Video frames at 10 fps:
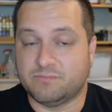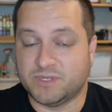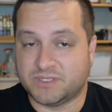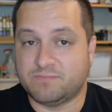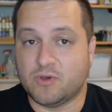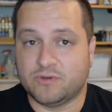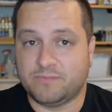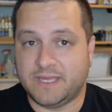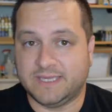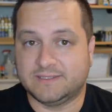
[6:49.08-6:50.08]
bespoke
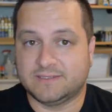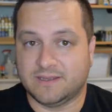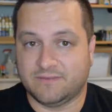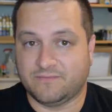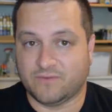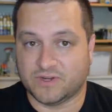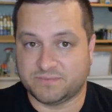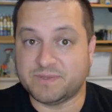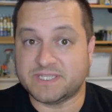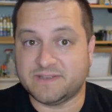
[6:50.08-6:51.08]
piece uh, for a
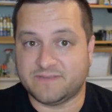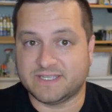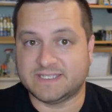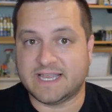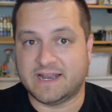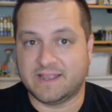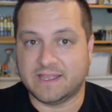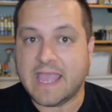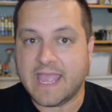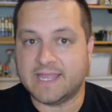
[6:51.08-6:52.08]
specific setting,
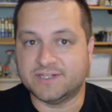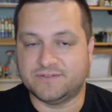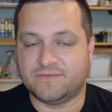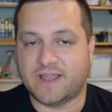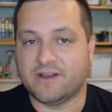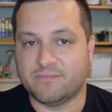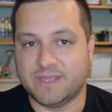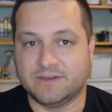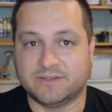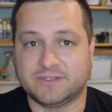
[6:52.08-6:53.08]
caged fire
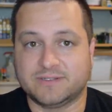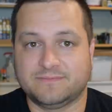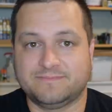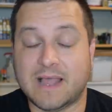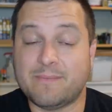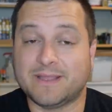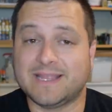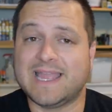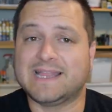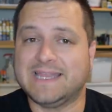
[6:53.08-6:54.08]
beetles. I'm
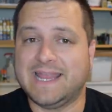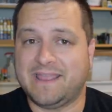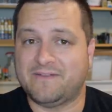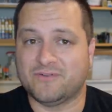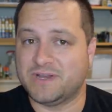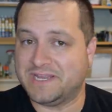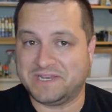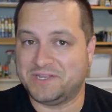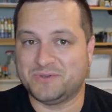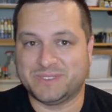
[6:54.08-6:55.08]
unlikely to ever need
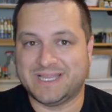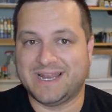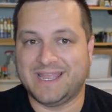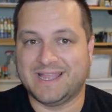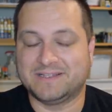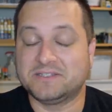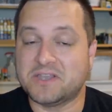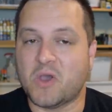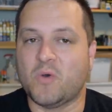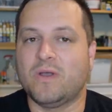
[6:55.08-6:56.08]
to use that again.
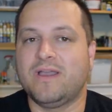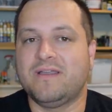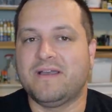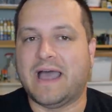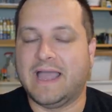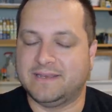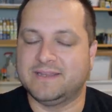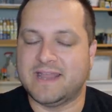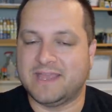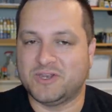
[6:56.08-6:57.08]
So, I
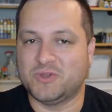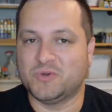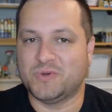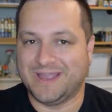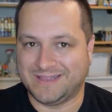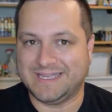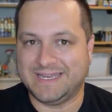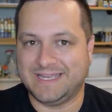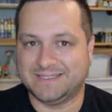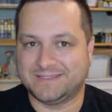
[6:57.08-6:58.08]
did not do
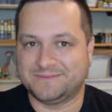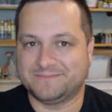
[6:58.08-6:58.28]
LEDs.